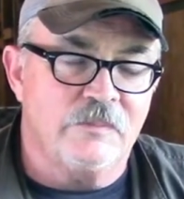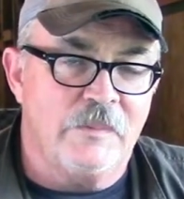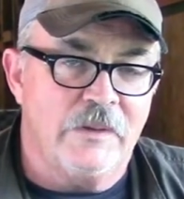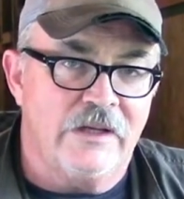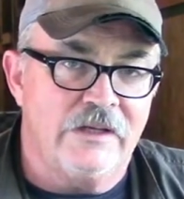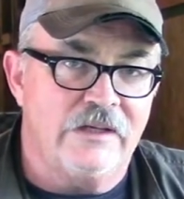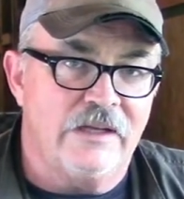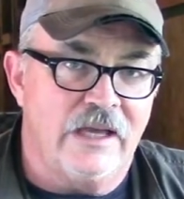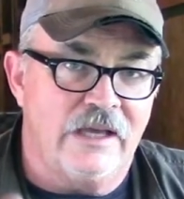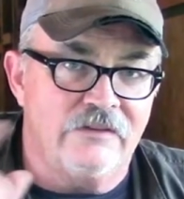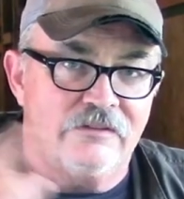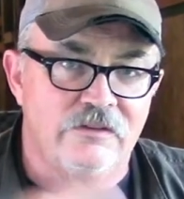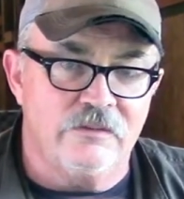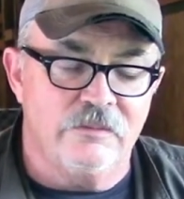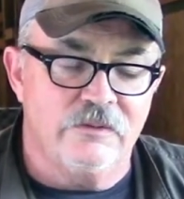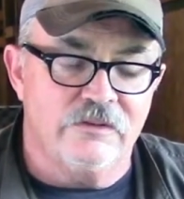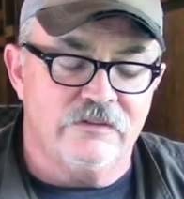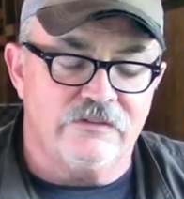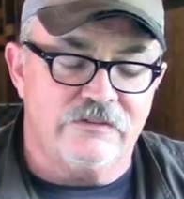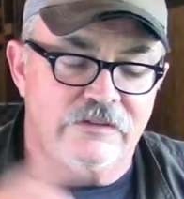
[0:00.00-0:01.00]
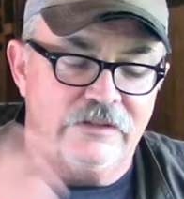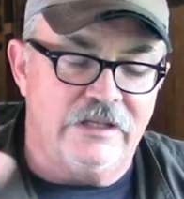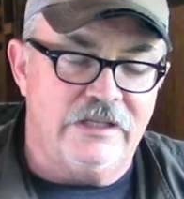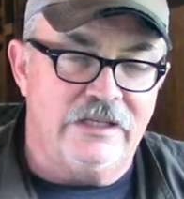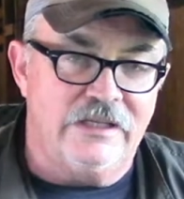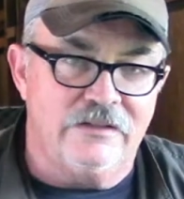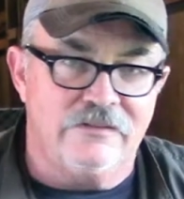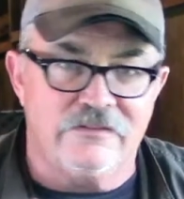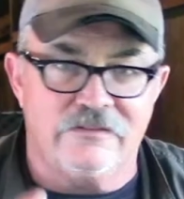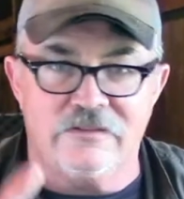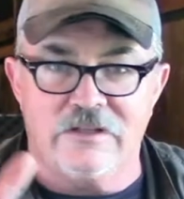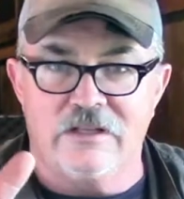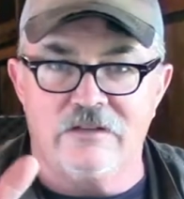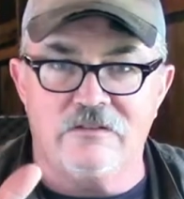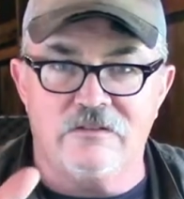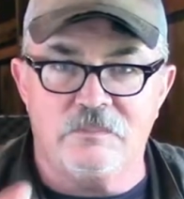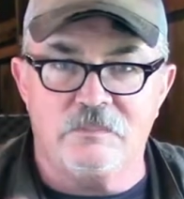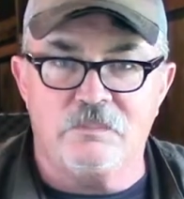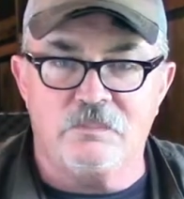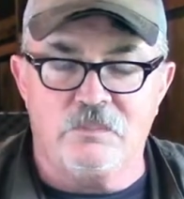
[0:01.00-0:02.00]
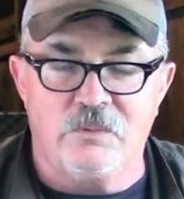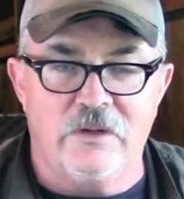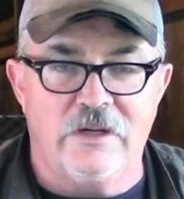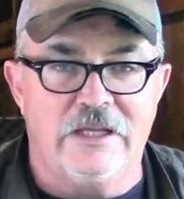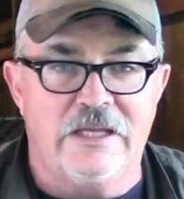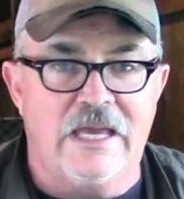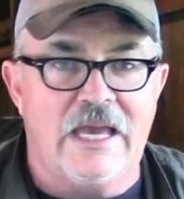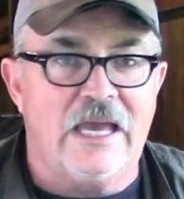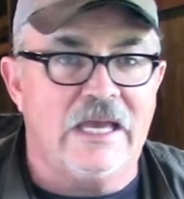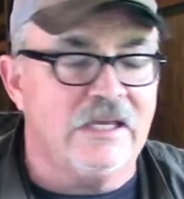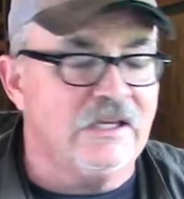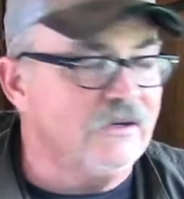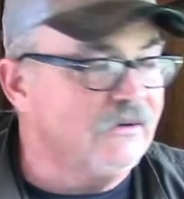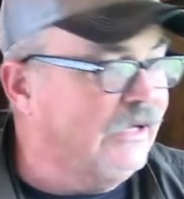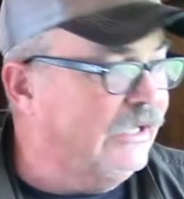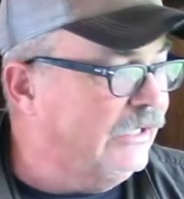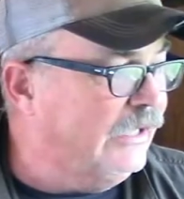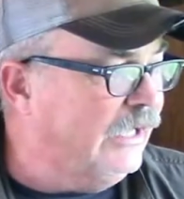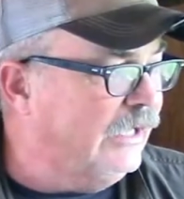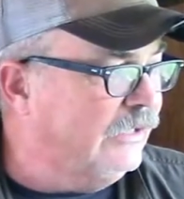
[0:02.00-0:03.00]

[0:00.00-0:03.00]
but as you will see, it's pretty accurate,